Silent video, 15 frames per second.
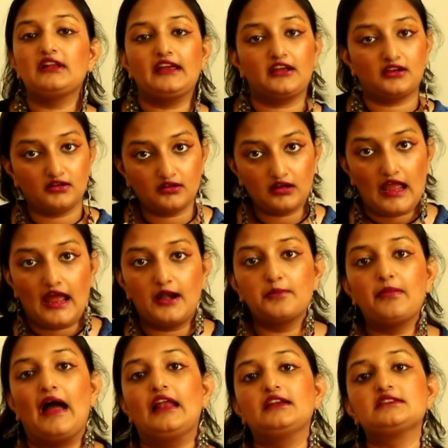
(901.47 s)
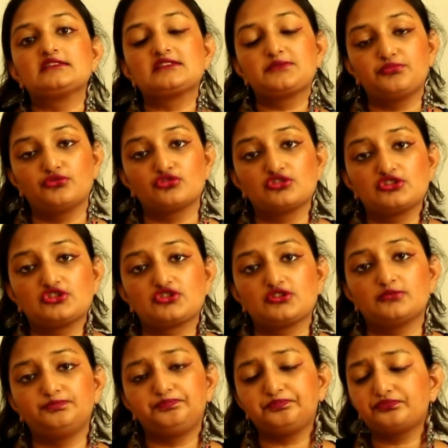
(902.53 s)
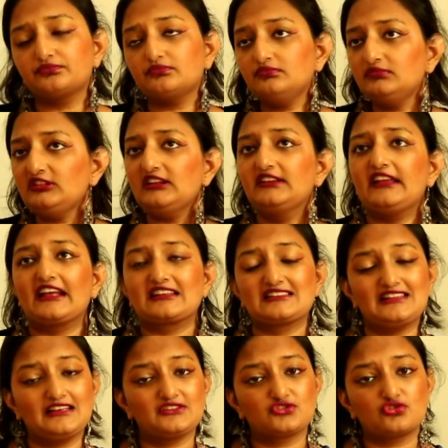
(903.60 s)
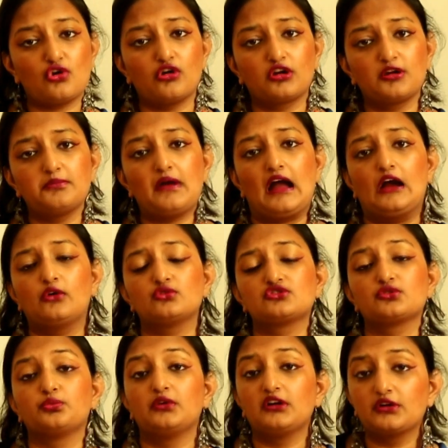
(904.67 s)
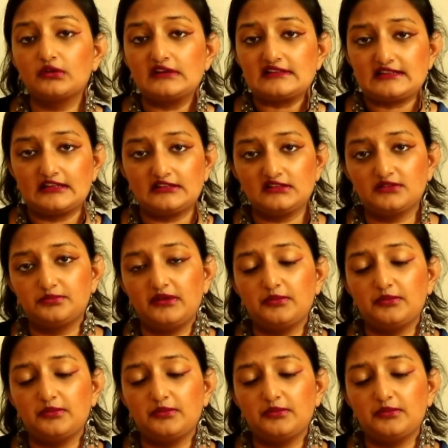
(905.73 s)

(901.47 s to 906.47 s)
like at a balanced position. Next, let's talk about Virgo ascendant